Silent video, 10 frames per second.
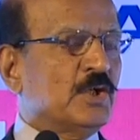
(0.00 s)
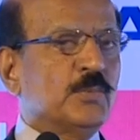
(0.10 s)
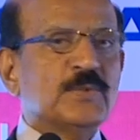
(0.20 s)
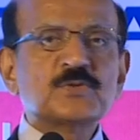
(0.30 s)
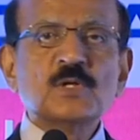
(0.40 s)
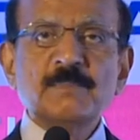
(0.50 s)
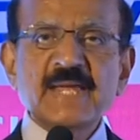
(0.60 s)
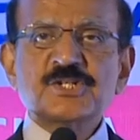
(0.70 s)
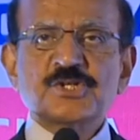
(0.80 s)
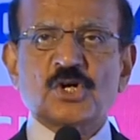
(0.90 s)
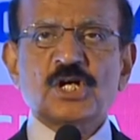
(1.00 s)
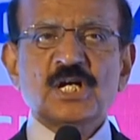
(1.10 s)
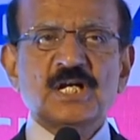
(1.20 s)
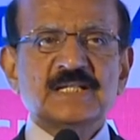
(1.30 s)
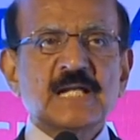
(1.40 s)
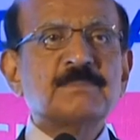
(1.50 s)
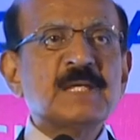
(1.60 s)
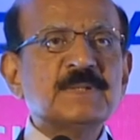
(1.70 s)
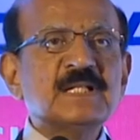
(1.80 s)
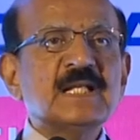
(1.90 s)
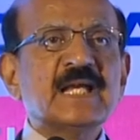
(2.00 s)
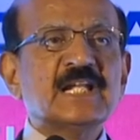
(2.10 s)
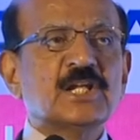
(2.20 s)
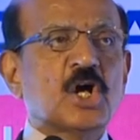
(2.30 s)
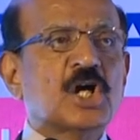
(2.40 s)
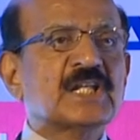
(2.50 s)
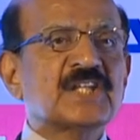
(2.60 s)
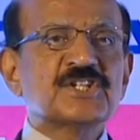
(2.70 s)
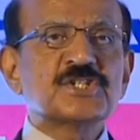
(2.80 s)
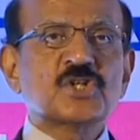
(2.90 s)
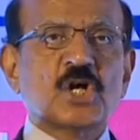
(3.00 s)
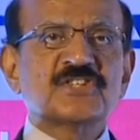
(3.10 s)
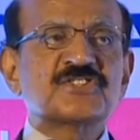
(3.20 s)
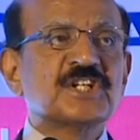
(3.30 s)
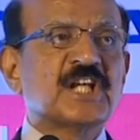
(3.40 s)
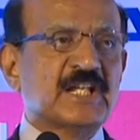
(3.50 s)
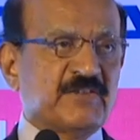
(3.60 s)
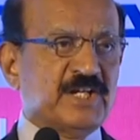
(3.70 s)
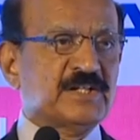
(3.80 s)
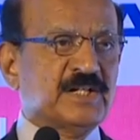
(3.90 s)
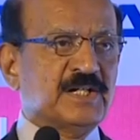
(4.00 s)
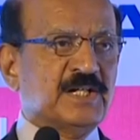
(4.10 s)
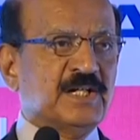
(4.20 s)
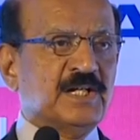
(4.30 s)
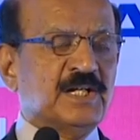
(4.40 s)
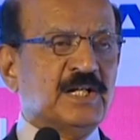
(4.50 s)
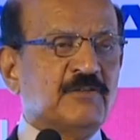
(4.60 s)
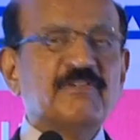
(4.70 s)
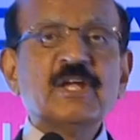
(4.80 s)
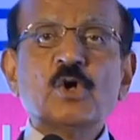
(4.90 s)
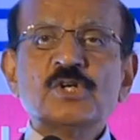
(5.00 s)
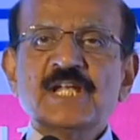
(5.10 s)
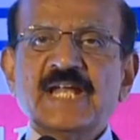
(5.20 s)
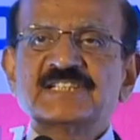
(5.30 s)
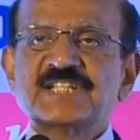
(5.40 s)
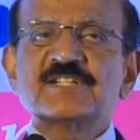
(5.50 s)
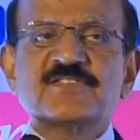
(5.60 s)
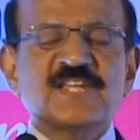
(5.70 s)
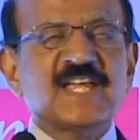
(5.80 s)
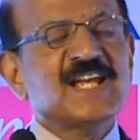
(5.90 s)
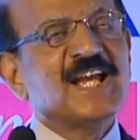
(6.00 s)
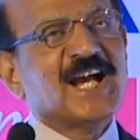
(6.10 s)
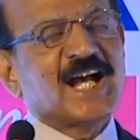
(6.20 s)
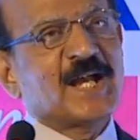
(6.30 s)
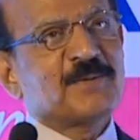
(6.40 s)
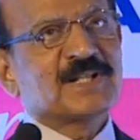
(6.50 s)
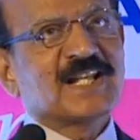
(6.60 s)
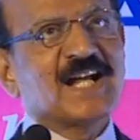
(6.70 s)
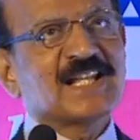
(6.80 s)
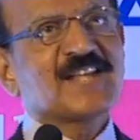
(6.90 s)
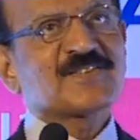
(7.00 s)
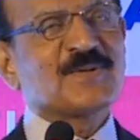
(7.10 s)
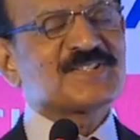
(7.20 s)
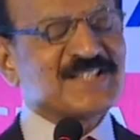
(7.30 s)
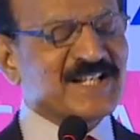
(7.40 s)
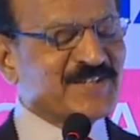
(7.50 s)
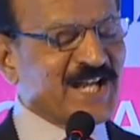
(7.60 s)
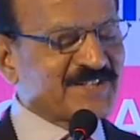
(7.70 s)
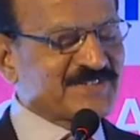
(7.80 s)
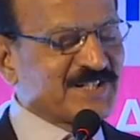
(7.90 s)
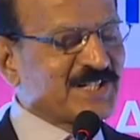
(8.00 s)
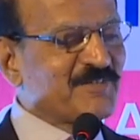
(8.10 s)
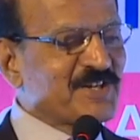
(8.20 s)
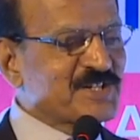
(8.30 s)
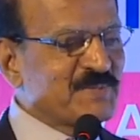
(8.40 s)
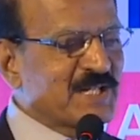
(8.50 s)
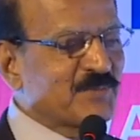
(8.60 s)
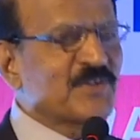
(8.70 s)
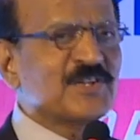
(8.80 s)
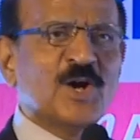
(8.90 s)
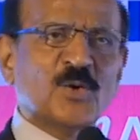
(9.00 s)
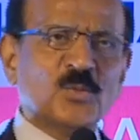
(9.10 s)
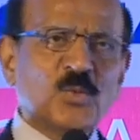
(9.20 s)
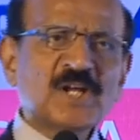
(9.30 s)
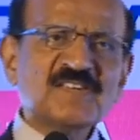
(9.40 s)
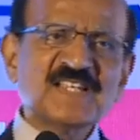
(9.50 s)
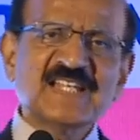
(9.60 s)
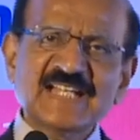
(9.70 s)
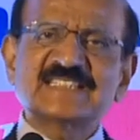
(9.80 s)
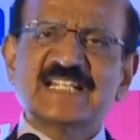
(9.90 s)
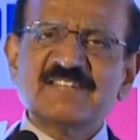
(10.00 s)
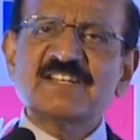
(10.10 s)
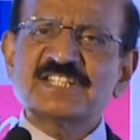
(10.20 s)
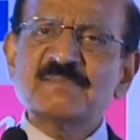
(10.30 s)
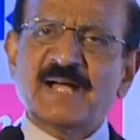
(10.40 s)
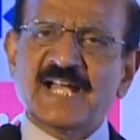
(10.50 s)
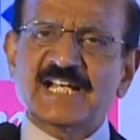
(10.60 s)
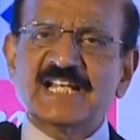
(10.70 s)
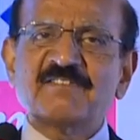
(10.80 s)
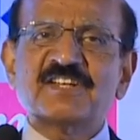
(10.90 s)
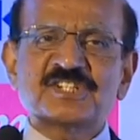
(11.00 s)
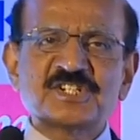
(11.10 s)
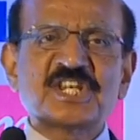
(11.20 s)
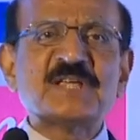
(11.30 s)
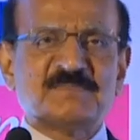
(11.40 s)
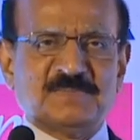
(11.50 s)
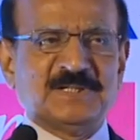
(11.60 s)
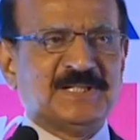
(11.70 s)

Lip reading: which will make sure that people in an organization constantly innovate. We go to the next stage of saying, the last question that we asked in an innovation meeting was, what is the next innovation by our innovation team?